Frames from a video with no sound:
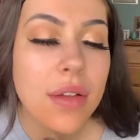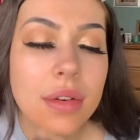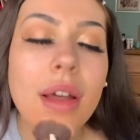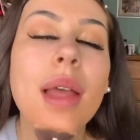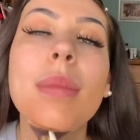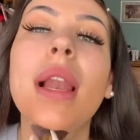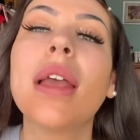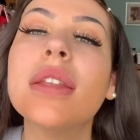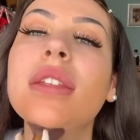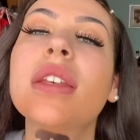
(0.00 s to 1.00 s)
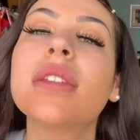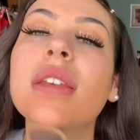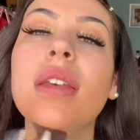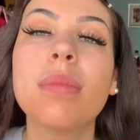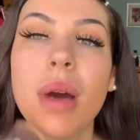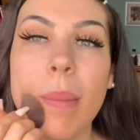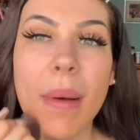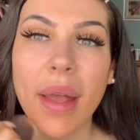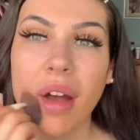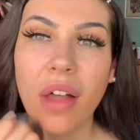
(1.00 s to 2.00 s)
like places in
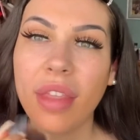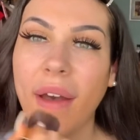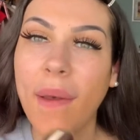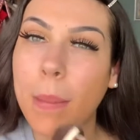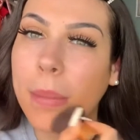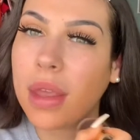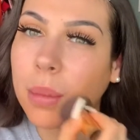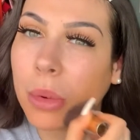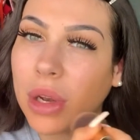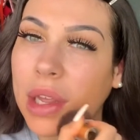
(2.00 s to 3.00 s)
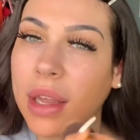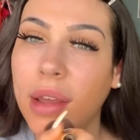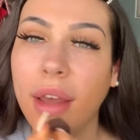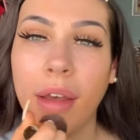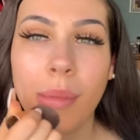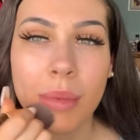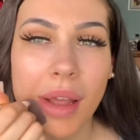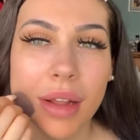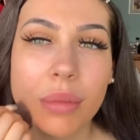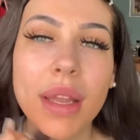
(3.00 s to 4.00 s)
Marbella that me and Molly
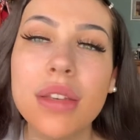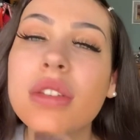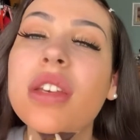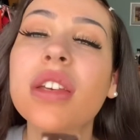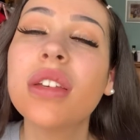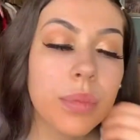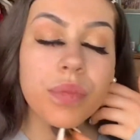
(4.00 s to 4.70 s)
like went to.